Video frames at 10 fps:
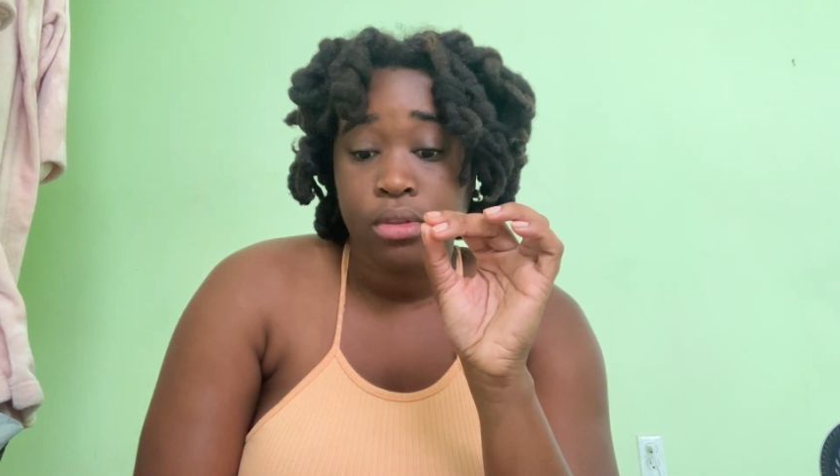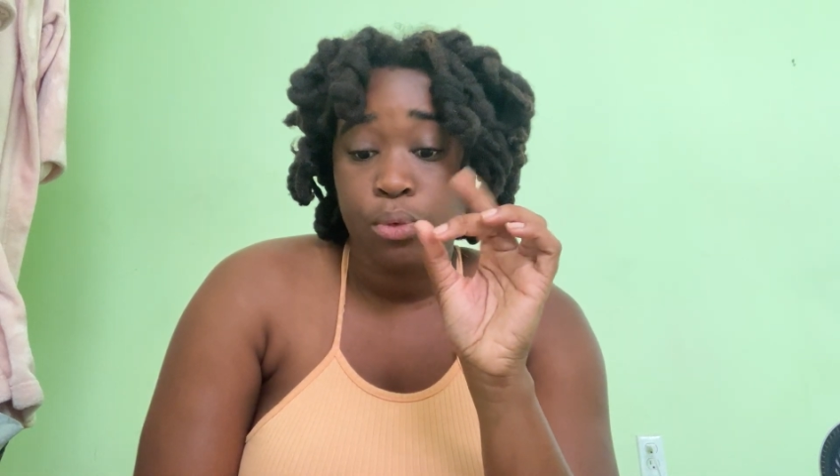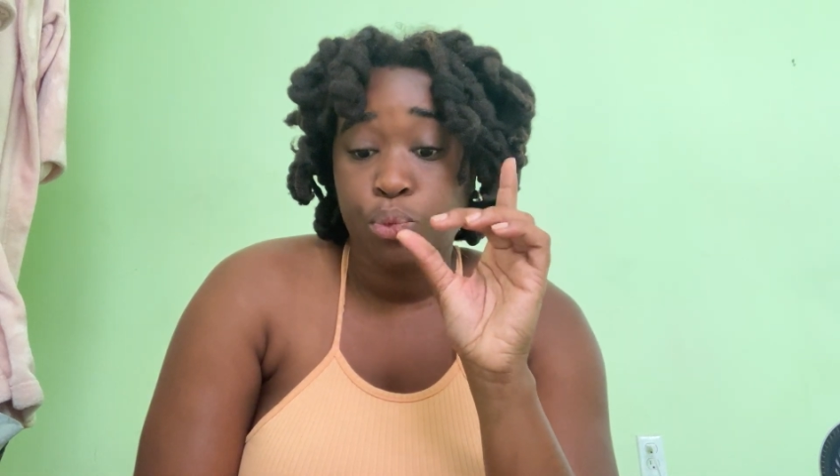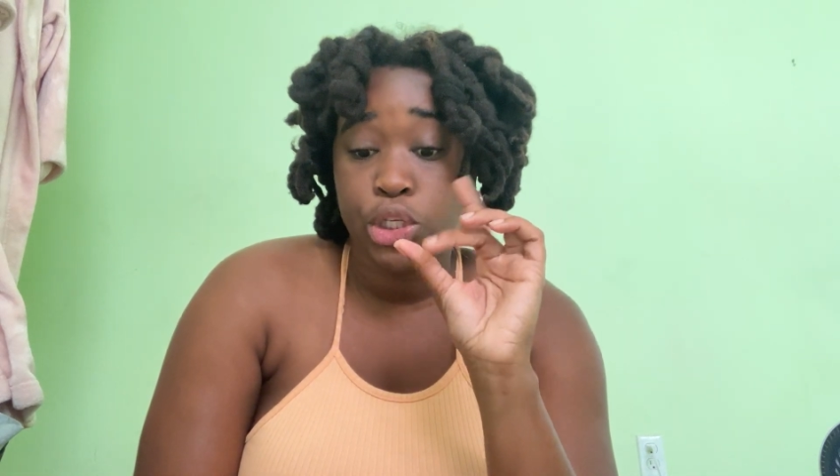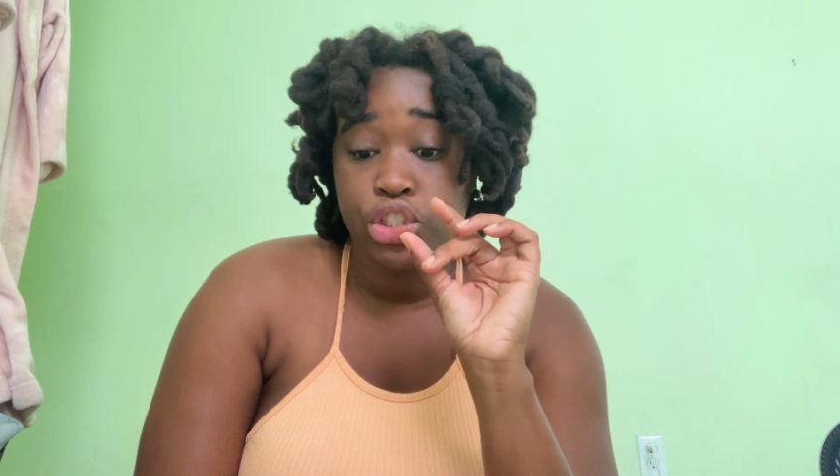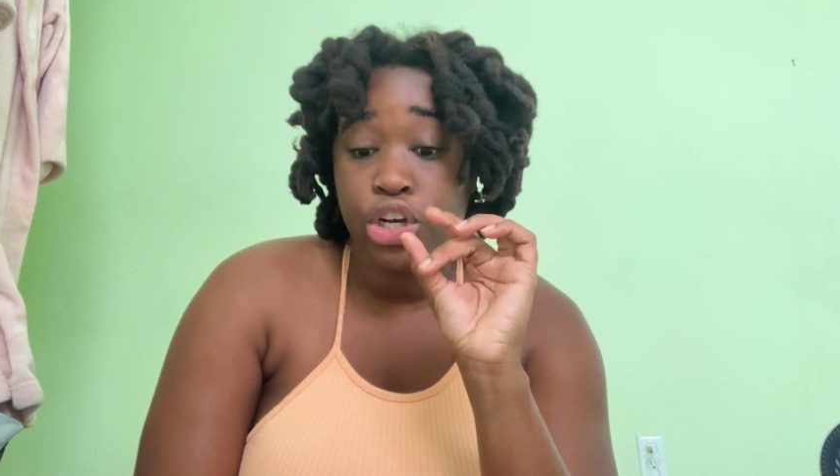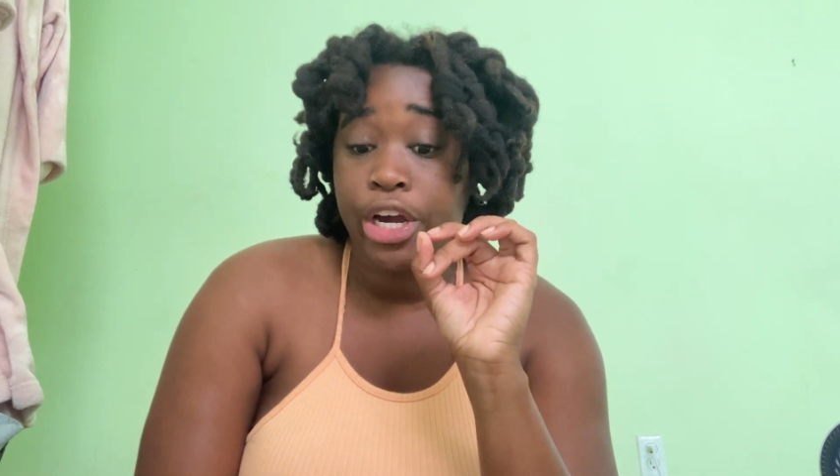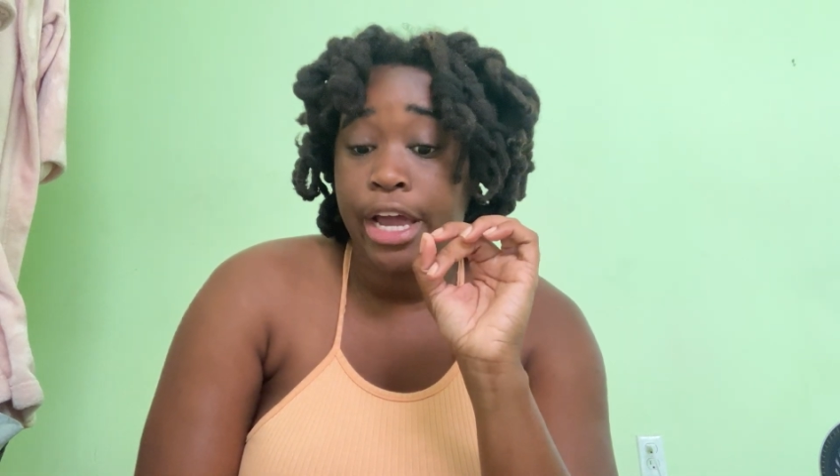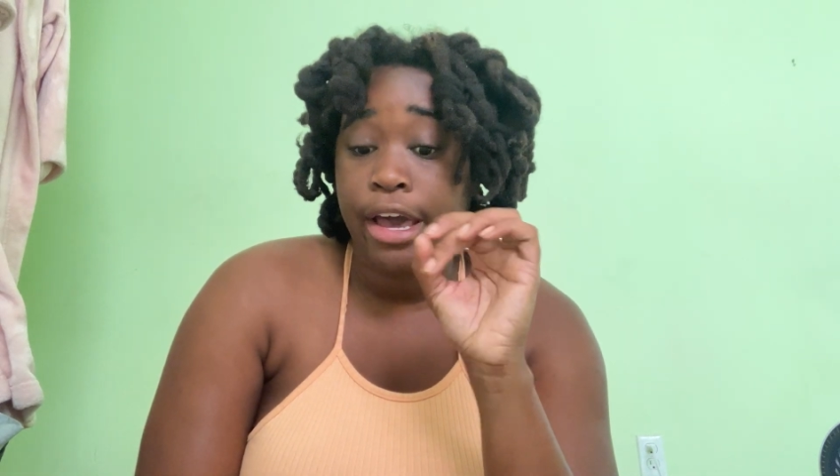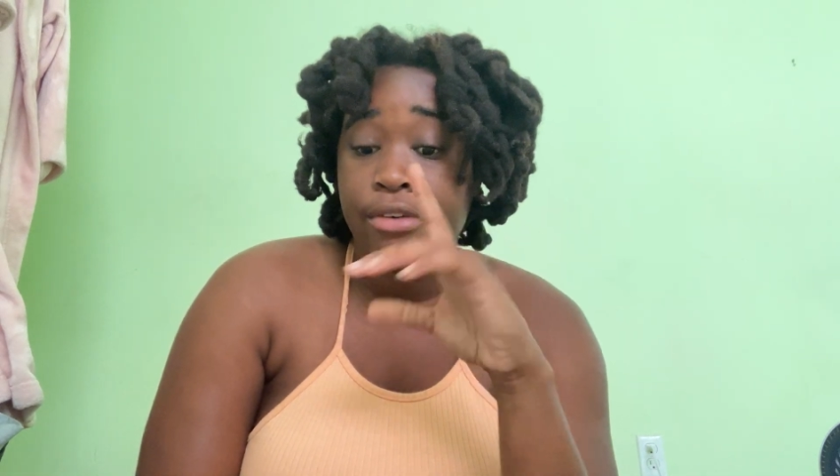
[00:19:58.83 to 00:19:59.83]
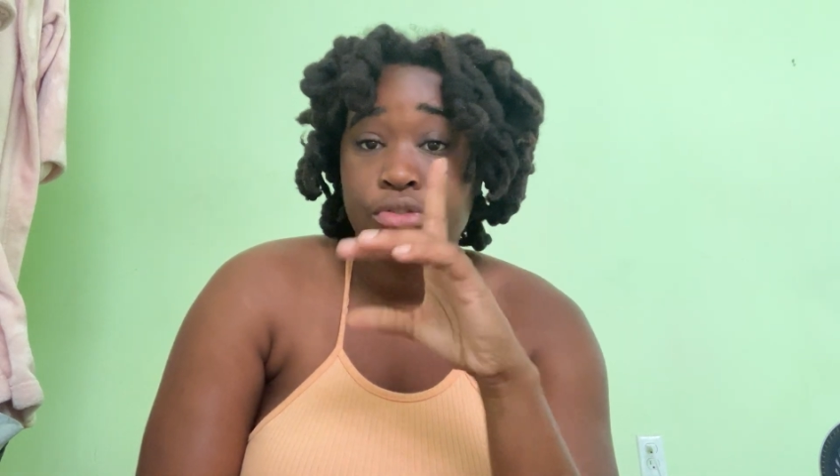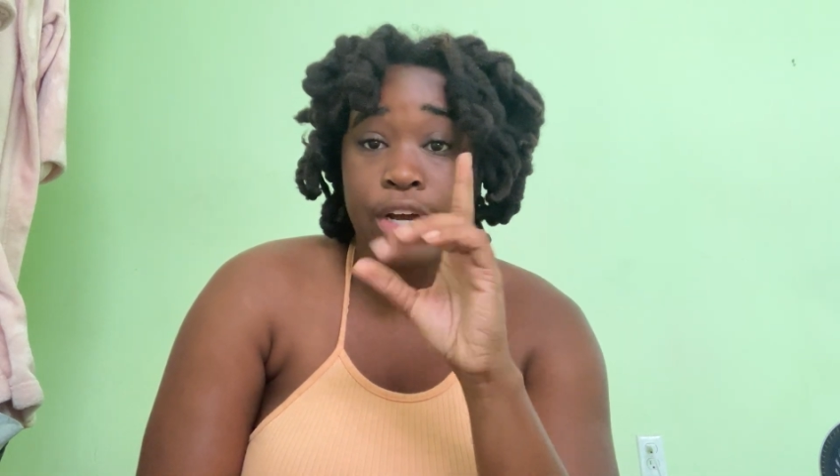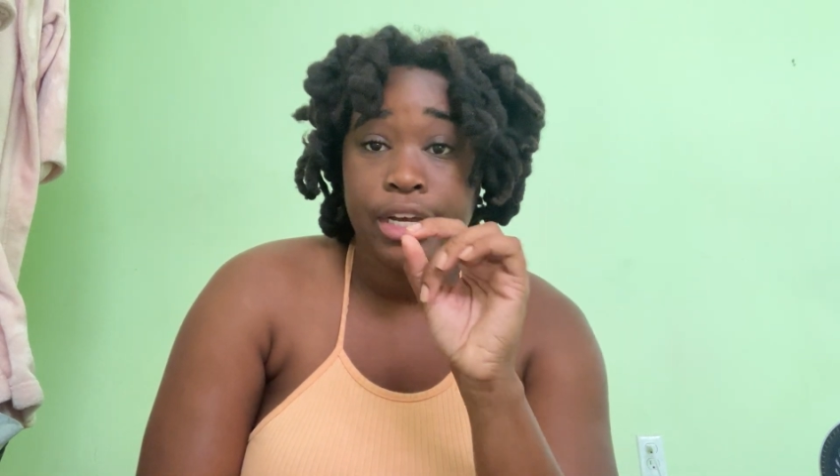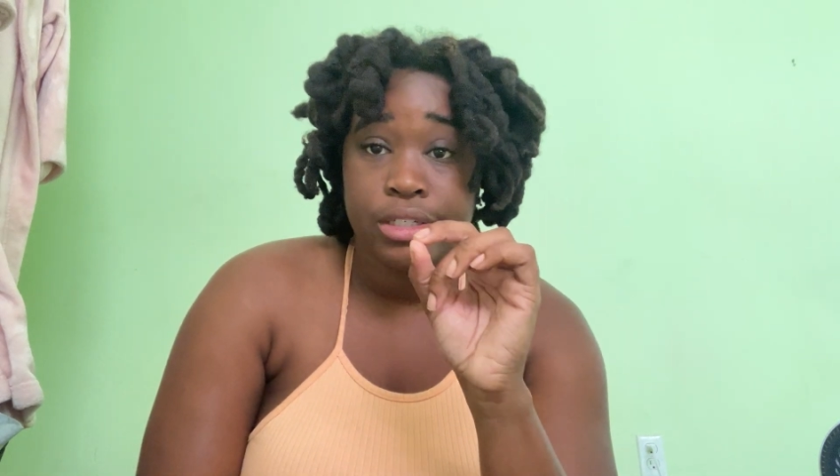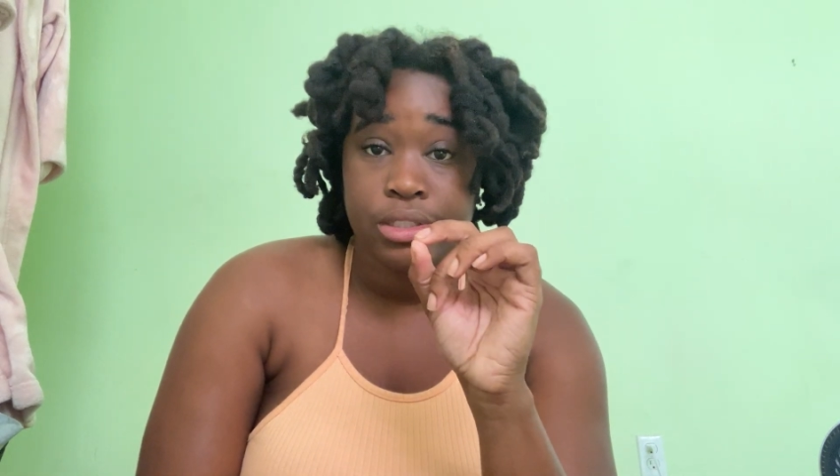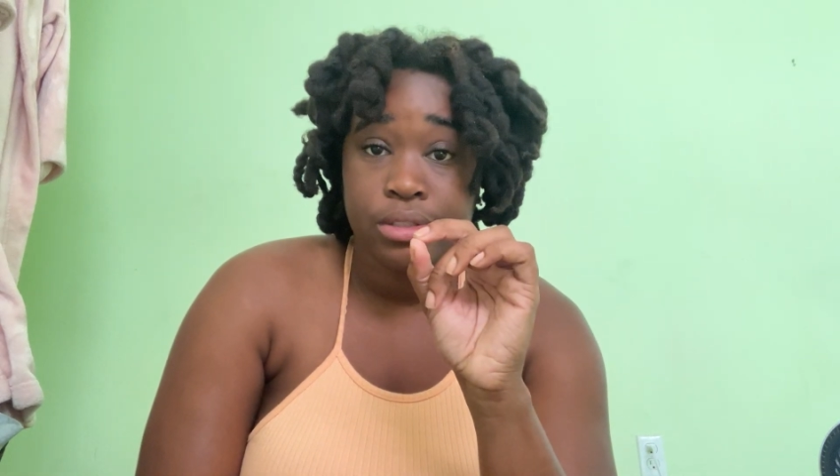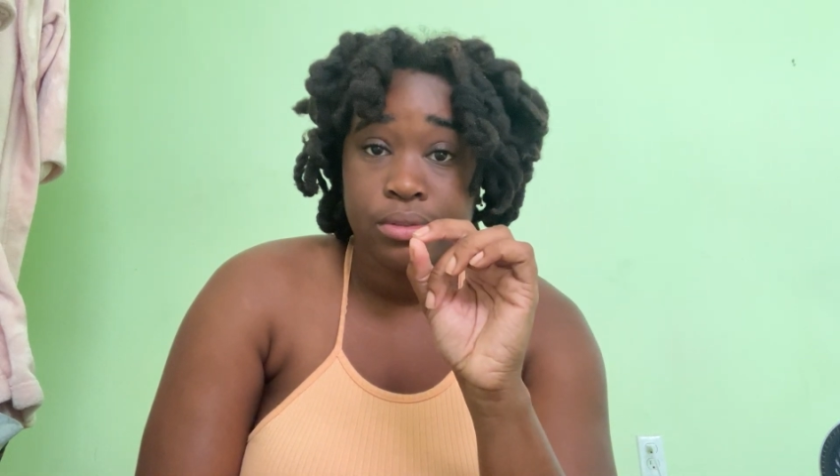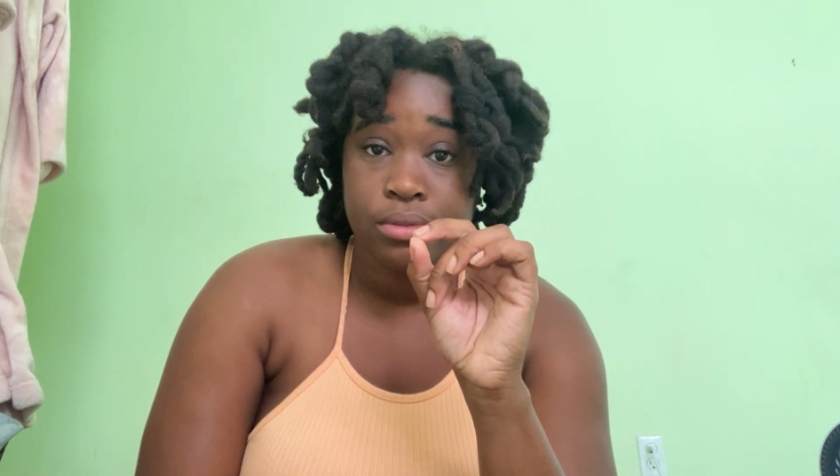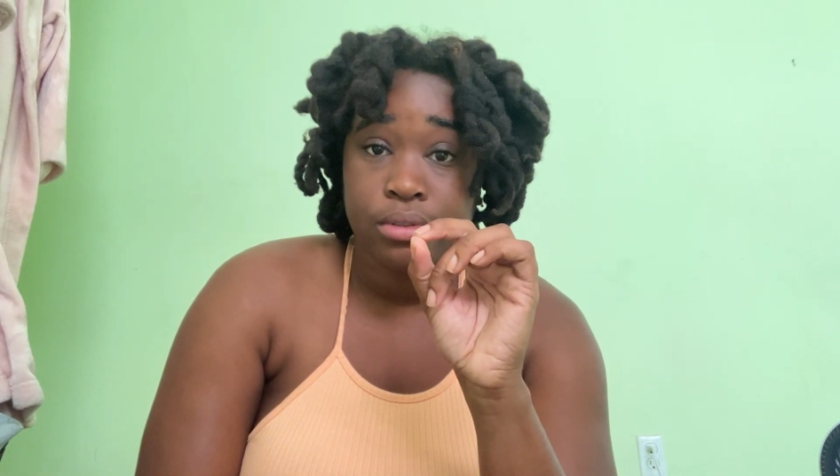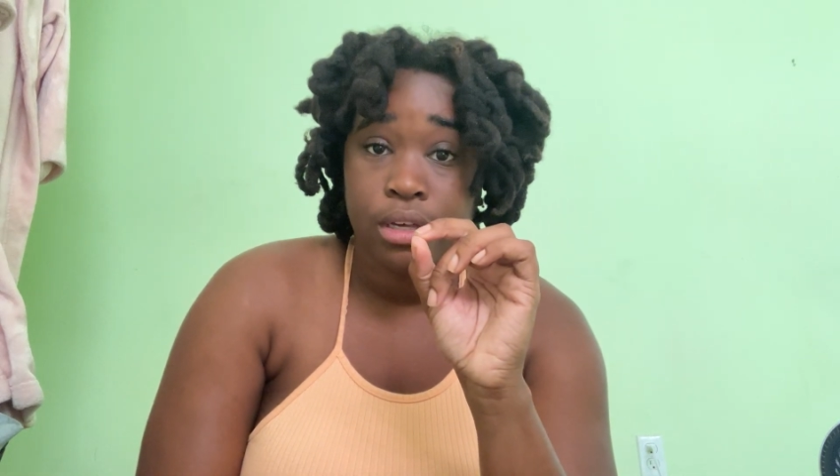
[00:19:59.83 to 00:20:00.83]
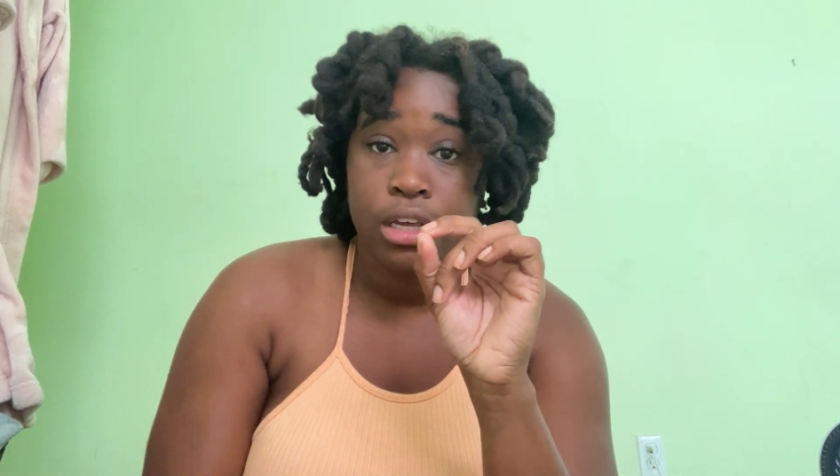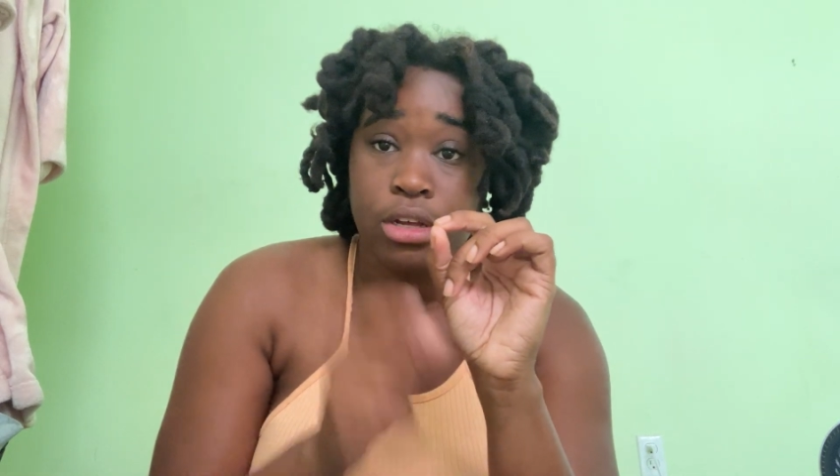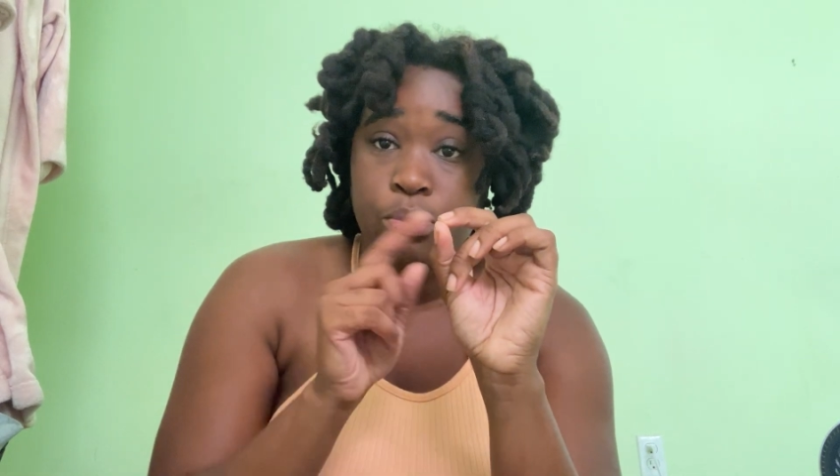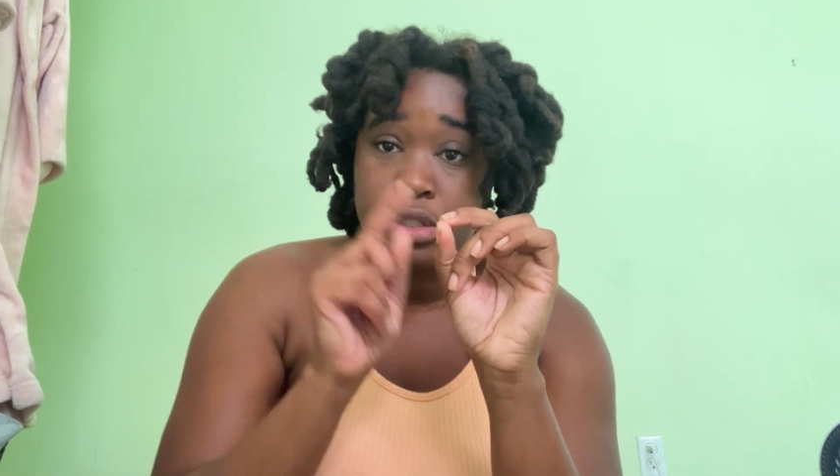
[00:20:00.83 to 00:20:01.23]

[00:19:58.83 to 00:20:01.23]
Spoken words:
We start at France and then